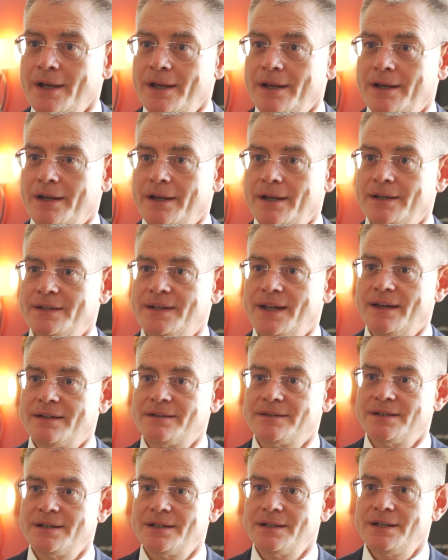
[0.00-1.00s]
that
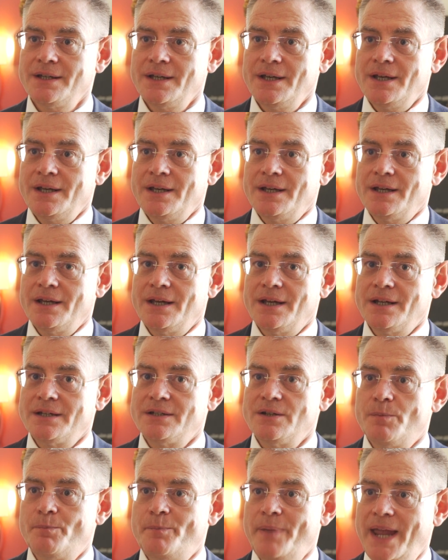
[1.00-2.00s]

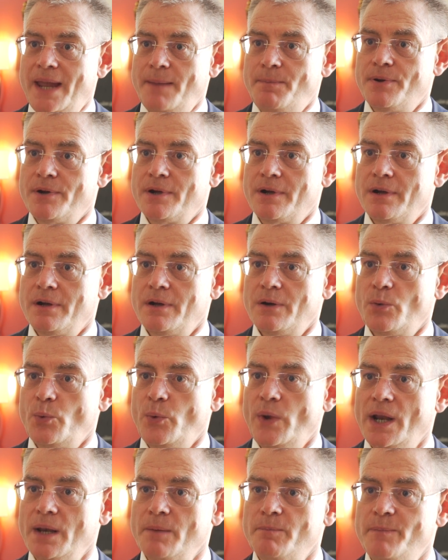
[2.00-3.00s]
the paper
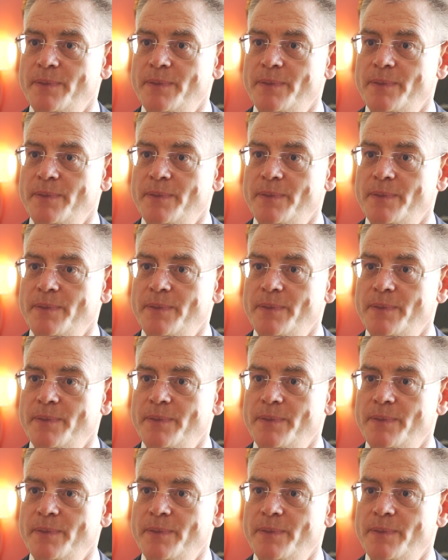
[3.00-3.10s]
will